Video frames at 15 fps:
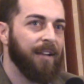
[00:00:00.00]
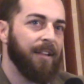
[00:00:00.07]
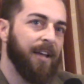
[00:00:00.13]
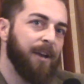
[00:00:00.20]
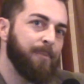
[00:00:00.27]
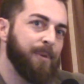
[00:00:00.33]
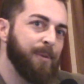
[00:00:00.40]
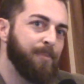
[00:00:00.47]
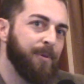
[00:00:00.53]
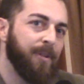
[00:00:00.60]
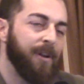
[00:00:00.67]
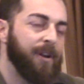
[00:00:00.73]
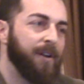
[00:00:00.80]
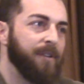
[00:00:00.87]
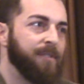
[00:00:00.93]
a lot of
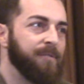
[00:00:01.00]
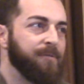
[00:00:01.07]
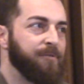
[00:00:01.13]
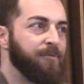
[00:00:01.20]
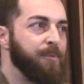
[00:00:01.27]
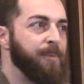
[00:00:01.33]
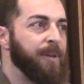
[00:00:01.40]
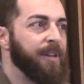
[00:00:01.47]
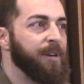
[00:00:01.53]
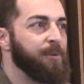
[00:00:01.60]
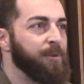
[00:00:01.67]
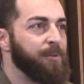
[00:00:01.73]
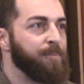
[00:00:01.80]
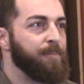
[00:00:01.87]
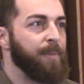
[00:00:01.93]
people are familiar
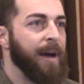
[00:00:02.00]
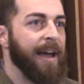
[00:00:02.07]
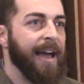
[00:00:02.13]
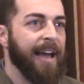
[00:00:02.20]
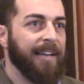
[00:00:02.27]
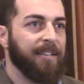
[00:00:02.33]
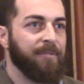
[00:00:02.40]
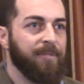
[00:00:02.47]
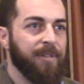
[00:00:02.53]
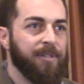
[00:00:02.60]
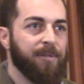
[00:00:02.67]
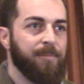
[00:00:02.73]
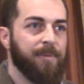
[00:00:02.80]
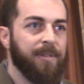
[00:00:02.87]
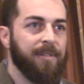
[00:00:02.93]
with my
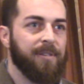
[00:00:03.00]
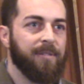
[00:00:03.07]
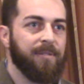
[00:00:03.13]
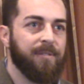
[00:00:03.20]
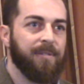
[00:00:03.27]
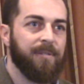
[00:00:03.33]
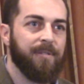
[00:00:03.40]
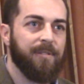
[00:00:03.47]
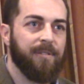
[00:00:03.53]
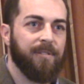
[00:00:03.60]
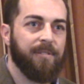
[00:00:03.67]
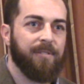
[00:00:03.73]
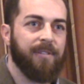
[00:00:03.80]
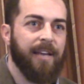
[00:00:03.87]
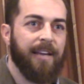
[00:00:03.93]
activism, and
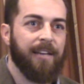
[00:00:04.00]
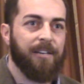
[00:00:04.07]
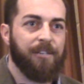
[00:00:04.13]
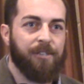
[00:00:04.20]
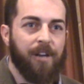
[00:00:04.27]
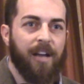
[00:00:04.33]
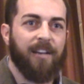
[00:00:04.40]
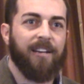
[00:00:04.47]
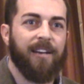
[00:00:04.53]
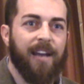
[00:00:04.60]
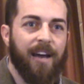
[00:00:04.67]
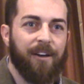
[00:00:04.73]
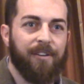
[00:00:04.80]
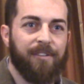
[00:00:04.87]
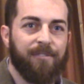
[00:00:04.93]
taking a shotgun
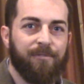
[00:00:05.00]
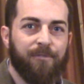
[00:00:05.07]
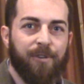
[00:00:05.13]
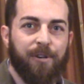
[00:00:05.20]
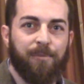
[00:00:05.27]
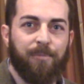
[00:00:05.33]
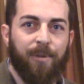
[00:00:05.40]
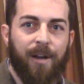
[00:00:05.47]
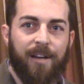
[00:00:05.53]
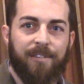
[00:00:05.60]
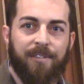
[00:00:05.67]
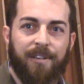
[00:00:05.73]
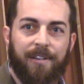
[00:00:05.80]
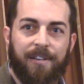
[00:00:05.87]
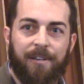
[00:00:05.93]
out in Freedom
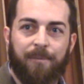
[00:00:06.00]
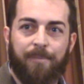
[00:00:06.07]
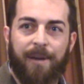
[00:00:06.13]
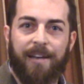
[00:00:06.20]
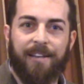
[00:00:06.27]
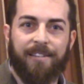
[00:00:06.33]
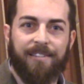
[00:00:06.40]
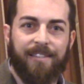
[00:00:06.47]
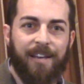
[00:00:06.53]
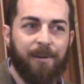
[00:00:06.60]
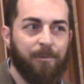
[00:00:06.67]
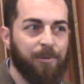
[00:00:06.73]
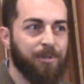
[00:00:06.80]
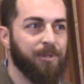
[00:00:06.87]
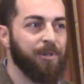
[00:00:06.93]
Plaza on Independence Day
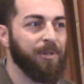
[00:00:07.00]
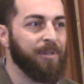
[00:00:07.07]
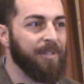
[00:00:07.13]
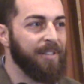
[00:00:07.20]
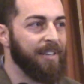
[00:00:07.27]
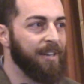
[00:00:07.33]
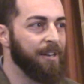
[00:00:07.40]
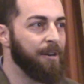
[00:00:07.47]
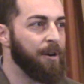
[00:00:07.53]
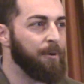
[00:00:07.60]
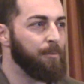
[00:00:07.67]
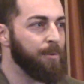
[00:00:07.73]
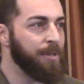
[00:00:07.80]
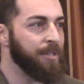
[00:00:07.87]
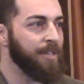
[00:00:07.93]
was certainly a